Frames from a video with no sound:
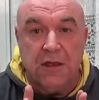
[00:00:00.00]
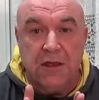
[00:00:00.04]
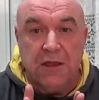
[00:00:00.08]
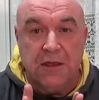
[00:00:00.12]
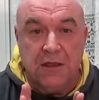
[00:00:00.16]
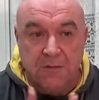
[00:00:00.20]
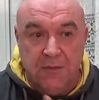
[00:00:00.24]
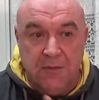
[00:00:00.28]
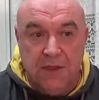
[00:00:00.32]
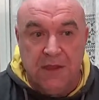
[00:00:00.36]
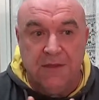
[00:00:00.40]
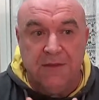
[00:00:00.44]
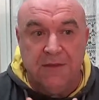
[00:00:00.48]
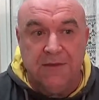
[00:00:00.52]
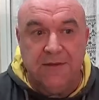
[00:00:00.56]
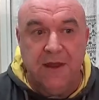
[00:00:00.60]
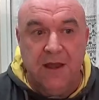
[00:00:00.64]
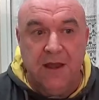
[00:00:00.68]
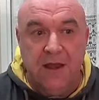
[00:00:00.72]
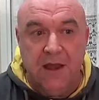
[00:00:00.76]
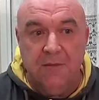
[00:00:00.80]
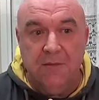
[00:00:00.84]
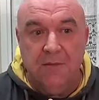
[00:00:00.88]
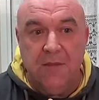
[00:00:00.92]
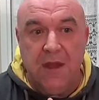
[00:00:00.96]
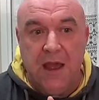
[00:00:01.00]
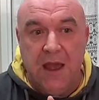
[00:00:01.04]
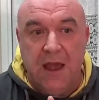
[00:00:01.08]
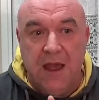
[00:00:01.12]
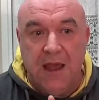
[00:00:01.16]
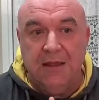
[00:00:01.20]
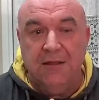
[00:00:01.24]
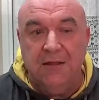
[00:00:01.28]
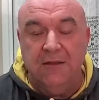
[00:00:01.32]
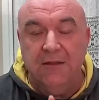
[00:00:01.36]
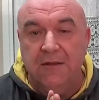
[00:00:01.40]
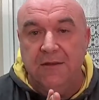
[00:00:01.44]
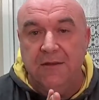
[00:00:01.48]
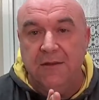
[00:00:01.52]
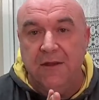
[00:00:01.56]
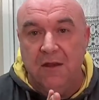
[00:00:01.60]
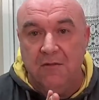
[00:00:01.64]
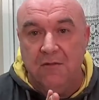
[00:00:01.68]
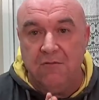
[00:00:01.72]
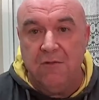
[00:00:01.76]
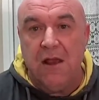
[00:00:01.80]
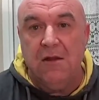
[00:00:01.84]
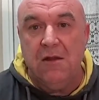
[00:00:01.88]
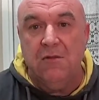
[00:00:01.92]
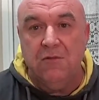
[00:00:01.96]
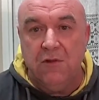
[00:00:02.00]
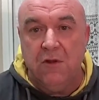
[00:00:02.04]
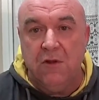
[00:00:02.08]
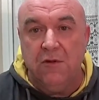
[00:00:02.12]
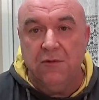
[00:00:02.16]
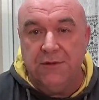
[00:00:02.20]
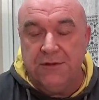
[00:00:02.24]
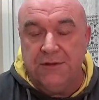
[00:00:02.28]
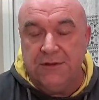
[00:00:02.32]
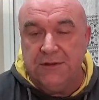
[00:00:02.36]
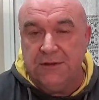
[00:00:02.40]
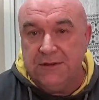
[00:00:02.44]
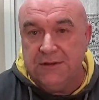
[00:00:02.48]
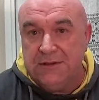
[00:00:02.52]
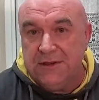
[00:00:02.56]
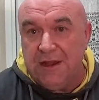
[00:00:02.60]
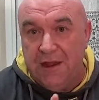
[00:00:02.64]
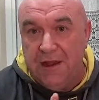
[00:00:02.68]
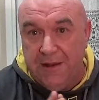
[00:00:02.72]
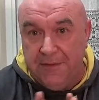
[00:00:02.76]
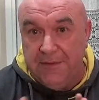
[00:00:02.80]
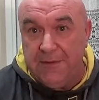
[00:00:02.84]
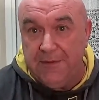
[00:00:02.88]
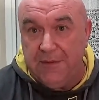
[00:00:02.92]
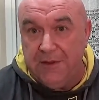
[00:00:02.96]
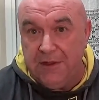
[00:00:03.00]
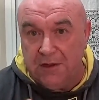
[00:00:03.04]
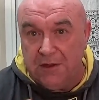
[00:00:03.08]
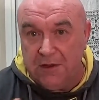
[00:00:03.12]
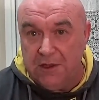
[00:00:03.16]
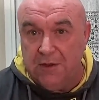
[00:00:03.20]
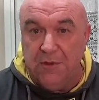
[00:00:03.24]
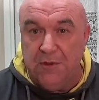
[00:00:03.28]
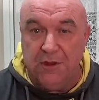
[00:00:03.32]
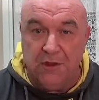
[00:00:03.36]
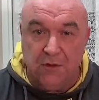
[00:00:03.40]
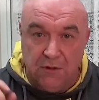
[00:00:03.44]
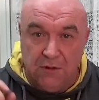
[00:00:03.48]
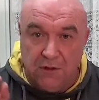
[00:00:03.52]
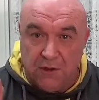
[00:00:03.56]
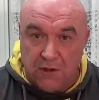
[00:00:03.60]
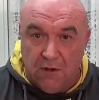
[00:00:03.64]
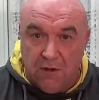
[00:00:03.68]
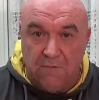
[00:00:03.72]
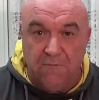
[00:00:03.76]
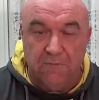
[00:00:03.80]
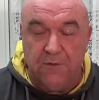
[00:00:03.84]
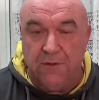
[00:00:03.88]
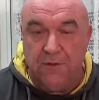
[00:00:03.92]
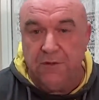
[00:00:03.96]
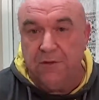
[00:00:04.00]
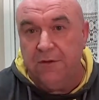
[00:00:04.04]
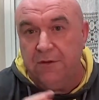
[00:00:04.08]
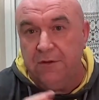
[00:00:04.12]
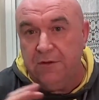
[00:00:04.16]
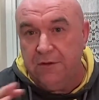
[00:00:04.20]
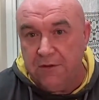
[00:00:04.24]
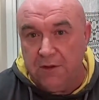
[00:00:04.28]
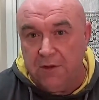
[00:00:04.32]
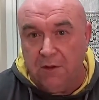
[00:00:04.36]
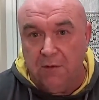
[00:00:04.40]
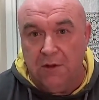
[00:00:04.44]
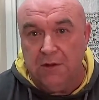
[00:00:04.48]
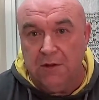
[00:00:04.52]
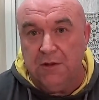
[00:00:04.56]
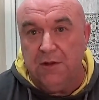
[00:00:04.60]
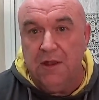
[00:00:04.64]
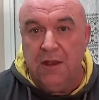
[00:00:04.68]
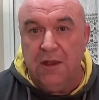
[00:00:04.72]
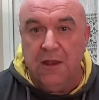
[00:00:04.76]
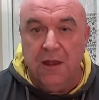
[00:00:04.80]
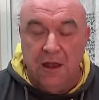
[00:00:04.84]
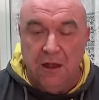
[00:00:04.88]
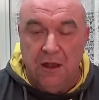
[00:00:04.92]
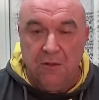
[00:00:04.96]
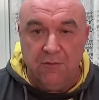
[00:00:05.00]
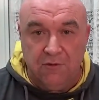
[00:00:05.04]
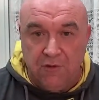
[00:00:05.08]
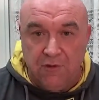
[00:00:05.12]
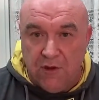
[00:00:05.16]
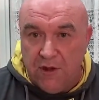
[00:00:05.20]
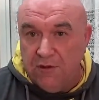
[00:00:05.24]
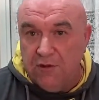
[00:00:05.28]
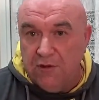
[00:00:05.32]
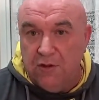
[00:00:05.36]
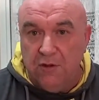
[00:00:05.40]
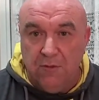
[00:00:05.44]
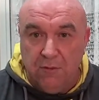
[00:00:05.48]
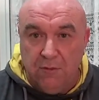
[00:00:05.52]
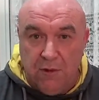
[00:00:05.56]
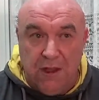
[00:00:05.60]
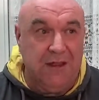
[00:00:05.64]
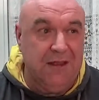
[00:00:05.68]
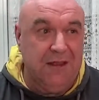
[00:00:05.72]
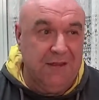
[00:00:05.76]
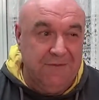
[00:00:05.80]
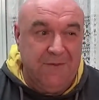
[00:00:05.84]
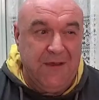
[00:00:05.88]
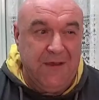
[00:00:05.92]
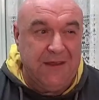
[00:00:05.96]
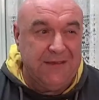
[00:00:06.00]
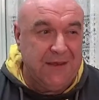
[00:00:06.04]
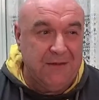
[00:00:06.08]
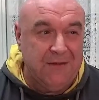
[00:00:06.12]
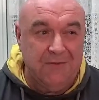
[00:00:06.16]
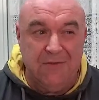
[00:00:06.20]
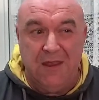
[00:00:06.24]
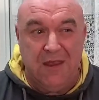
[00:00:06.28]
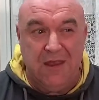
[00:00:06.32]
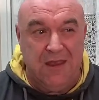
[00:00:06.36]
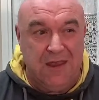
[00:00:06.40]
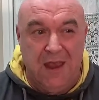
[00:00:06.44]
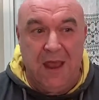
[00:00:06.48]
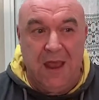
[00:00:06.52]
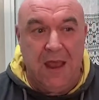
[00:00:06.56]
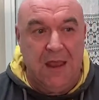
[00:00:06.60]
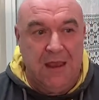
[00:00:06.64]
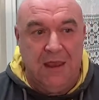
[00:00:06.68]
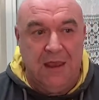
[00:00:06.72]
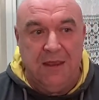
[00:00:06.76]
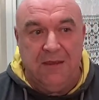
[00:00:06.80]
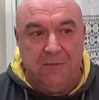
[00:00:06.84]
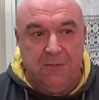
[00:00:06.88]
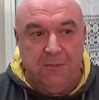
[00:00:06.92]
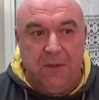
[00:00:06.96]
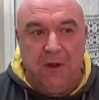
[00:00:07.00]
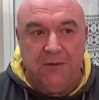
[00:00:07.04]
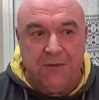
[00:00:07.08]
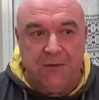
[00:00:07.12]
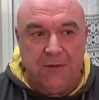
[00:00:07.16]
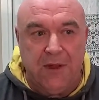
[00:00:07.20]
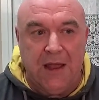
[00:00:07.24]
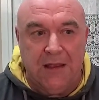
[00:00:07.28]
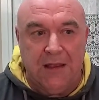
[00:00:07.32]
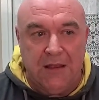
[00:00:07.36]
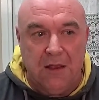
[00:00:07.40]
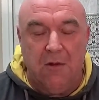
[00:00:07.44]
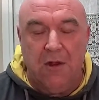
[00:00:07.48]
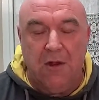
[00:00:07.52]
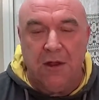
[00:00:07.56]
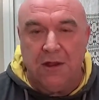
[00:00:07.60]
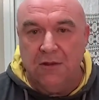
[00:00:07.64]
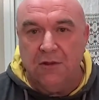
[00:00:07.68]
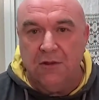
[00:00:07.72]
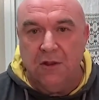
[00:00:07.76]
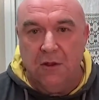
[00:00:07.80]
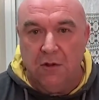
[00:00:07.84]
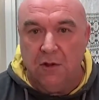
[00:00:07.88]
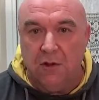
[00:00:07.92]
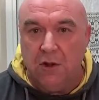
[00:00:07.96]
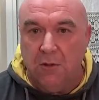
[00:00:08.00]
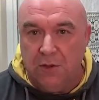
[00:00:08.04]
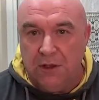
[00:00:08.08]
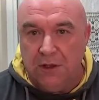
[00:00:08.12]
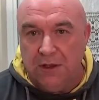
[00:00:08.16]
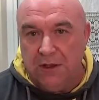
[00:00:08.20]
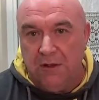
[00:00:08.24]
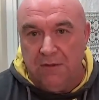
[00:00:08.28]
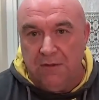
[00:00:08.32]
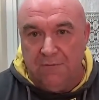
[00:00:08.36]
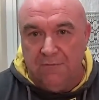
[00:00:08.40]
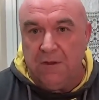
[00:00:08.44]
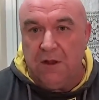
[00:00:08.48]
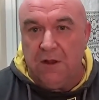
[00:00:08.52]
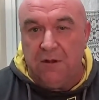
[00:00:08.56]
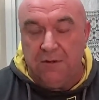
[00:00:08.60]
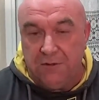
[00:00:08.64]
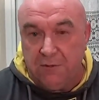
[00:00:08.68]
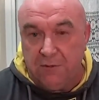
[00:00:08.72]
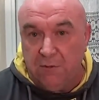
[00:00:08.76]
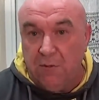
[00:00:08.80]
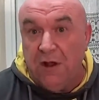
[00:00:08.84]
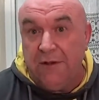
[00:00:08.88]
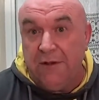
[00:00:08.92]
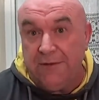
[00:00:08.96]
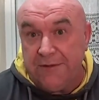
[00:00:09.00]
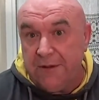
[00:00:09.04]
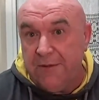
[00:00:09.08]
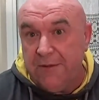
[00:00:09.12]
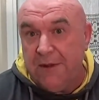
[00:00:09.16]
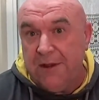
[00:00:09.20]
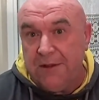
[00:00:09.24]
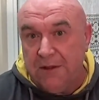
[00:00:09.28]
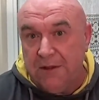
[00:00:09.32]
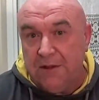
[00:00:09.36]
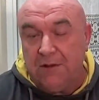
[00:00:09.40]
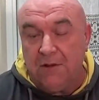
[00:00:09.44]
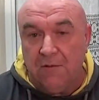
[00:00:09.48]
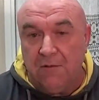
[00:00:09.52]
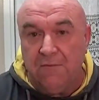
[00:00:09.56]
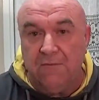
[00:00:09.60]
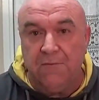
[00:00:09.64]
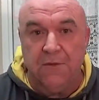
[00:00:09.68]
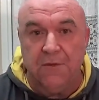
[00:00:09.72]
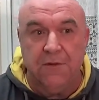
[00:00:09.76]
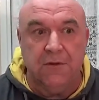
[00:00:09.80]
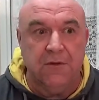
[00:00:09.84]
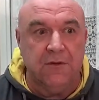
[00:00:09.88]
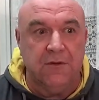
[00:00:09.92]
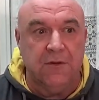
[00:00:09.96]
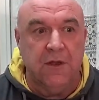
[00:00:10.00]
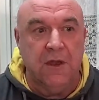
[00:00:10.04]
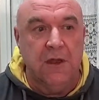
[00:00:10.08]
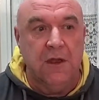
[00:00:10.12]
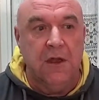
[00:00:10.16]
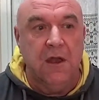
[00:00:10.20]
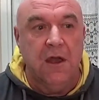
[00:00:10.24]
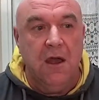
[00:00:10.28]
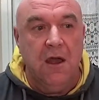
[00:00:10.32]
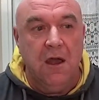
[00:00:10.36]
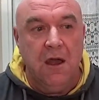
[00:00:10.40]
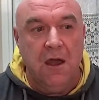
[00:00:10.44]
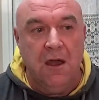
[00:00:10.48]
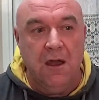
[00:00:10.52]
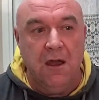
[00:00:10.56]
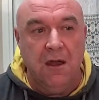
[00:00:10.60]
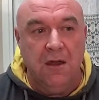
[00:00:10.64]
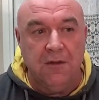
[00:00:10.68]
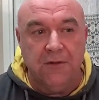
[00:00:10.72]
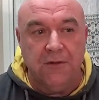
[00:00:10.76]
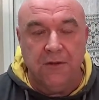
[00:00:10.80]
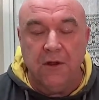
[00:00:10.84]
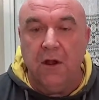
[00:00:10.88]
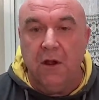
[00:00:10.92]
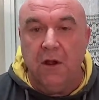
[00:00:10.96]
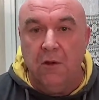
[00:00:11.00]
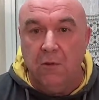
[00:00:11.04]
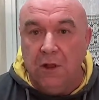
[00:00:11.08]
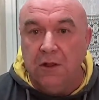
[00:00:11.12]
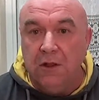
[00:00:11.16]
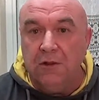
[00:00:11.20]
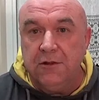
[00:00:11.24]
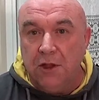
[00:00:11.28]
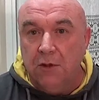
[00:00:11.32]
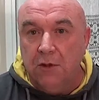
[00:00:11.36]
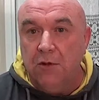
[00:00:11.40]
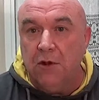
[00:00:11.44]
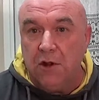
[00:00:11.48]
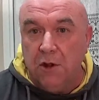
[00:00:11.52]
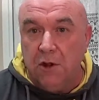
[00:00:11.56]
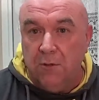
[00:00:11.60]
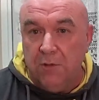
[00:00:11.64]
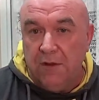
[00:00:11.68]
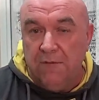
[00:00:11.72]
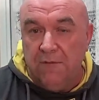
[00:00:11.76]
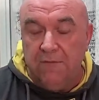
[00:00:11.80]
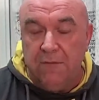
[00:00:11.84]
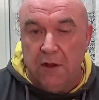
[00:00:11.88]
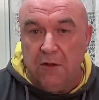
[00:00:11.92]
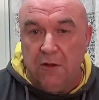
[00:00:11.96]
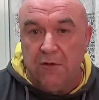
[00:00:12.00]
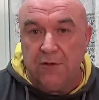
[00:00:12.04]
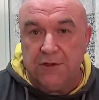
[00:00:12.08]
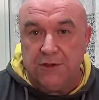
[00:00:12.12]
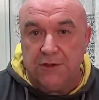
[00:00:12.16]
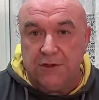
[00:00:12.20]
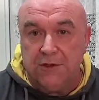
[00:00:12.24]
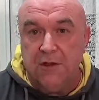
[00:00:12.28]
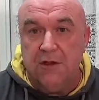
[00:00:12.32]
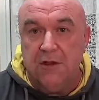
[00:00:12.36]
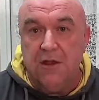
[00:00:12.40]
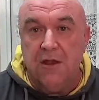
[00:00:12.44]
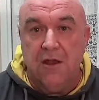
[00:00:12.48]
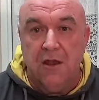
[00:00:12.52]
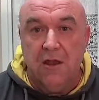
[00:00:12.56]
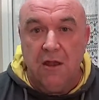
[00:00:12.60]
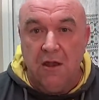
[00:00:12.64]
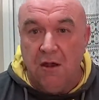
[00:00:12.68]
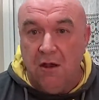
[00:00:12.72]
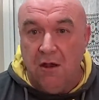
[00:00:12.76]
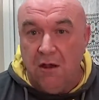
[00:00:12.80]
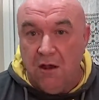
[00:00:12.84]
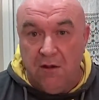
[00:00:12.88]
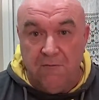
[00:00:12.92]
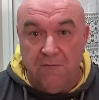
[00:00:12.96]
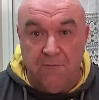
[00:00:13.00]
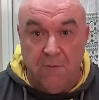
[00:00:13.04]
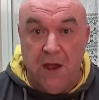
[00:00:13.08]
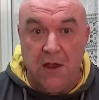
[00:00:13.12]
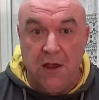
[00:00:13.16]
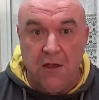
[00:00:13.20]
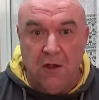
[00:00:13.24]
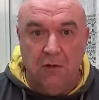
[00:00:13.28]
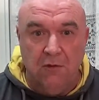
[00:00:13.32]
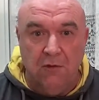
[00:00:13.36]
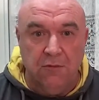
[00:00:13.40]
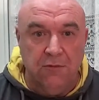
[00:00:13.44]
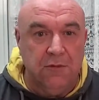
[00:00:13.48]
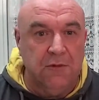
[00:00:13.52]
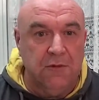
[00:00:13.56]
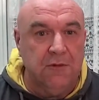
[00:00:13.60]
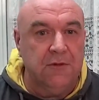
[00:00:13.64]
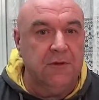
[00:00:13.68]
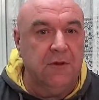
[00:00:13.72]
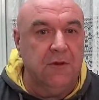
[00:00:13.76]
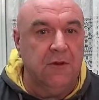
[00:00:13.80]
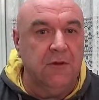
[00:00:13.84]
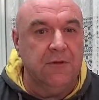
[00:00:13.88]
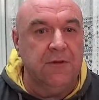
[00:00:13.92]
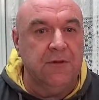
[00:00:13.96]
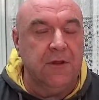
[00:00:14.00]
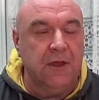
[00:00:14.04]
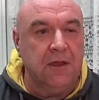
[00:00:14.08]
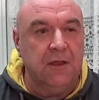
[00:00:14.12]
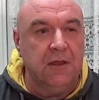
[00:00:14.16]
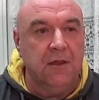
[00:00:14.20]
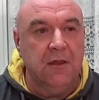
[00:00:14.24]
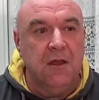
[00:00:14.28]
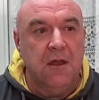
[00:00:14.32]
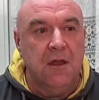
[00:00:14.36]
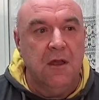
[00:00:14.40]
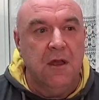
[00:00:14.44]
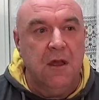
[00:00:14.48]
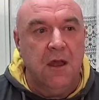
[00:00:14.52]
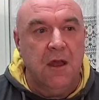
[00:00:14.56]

in the meantime and around those times when I'm going to be doing the conference and so on. I'll try and do well. In fact, I know I can do a couple of little vlogs whilst I'm at the conference, so I will do a couple of vlogs of my own sort of thing.